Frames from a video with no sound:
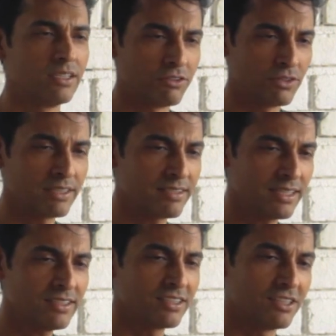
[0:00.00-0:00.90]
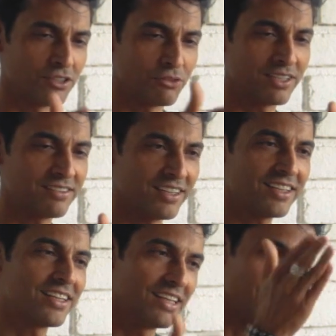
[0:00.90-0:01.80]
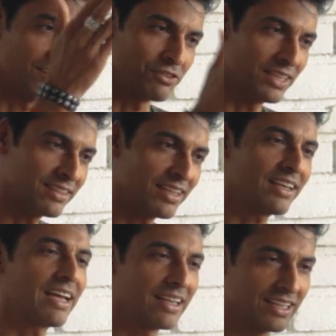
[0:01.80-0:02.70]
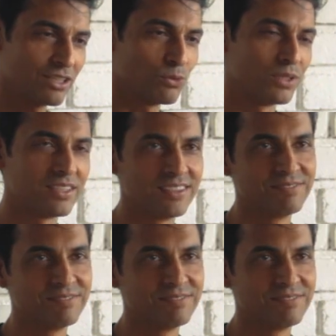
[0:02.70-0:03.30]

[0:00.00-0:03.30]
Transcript: Rethink, rethink, rethink, and then do it.